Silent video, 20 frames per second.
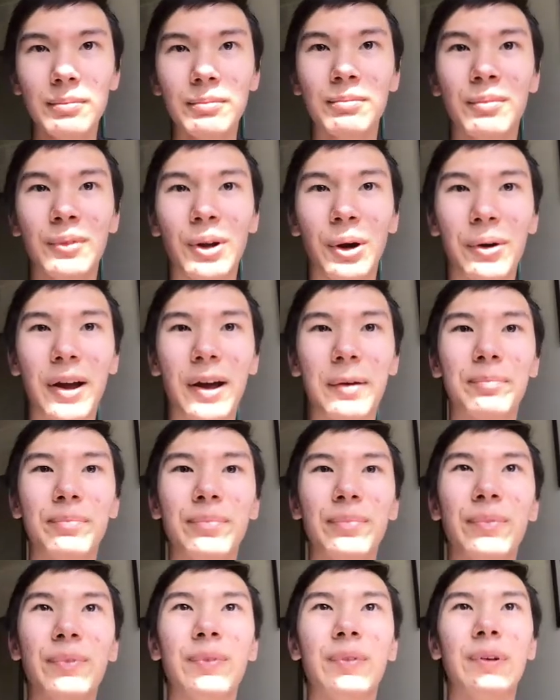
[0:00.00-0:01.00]
Okay,
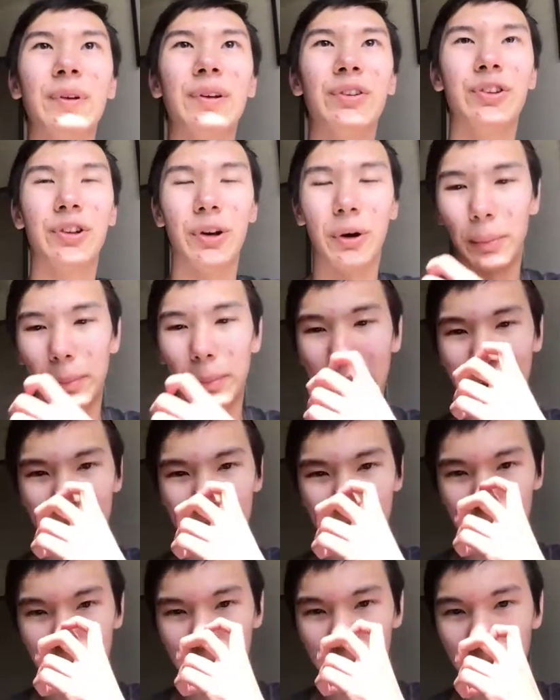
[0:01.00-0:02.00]
so we're back
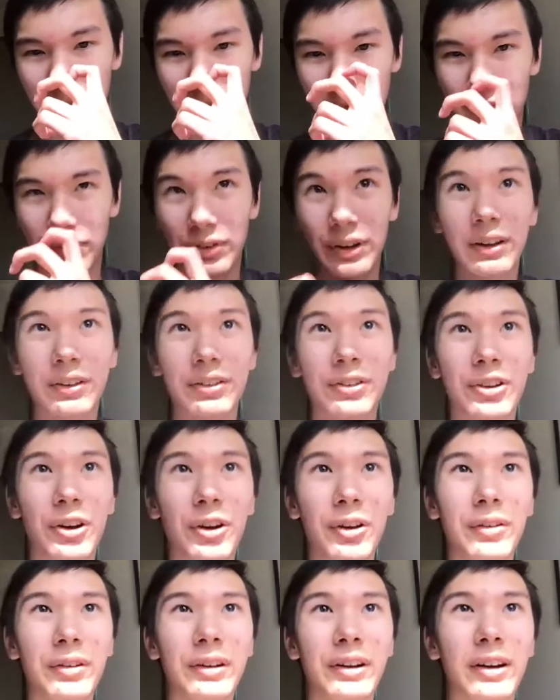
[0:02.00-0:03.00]
in VS
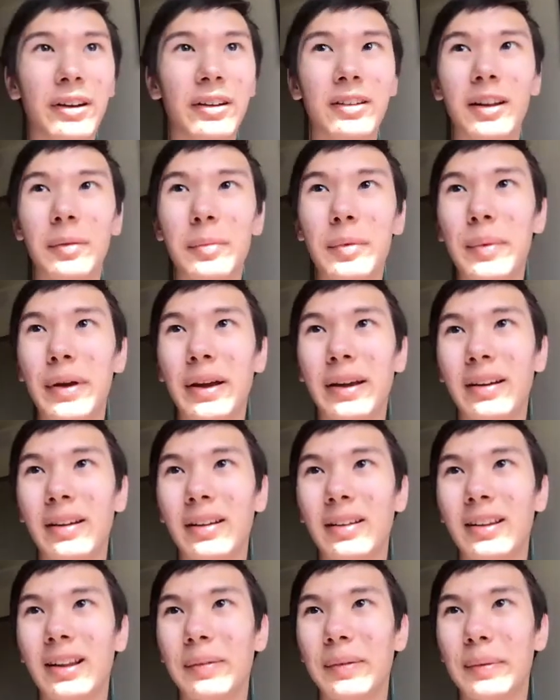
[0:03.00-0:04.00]
Code here. Let me
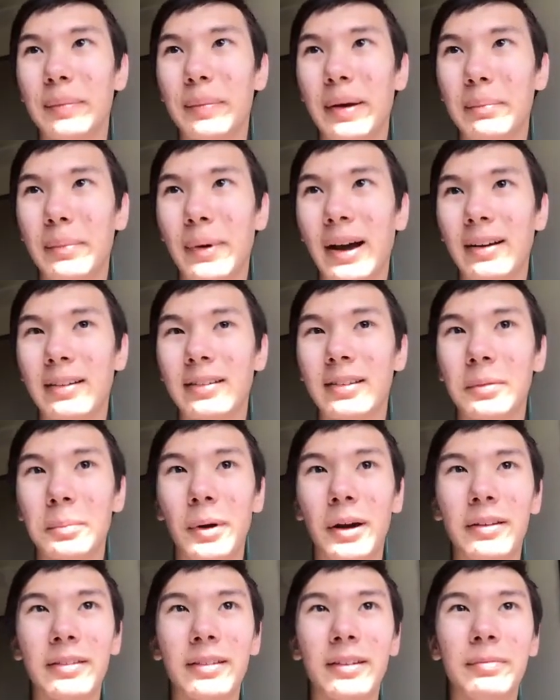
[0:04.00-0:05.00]

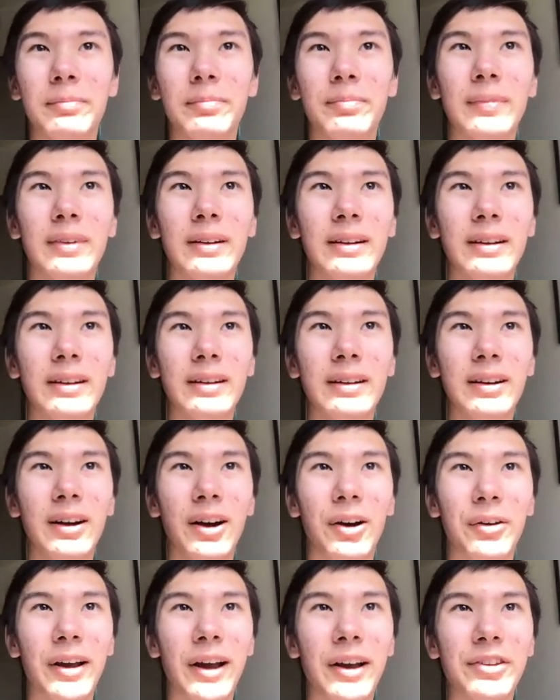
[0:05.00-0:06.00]
maximize it.
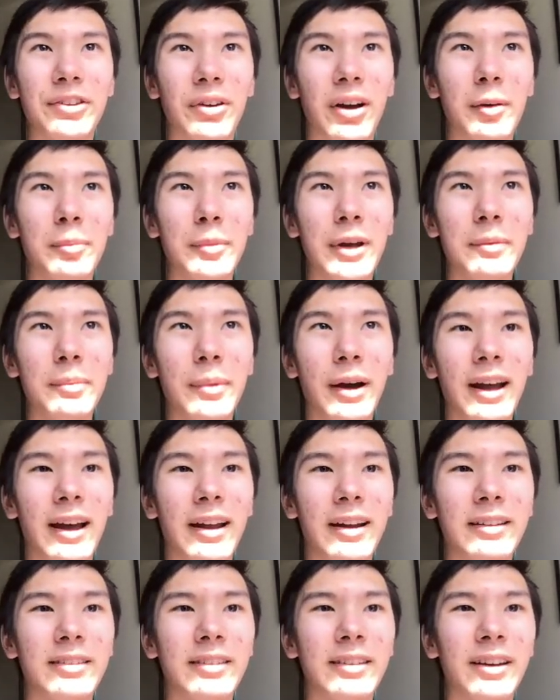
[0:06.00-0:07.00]
Okay, so I made my
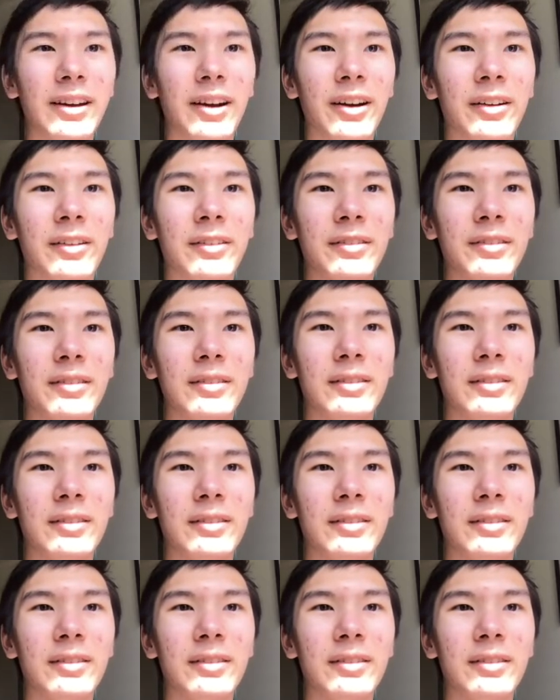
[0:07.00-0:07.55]
edits here.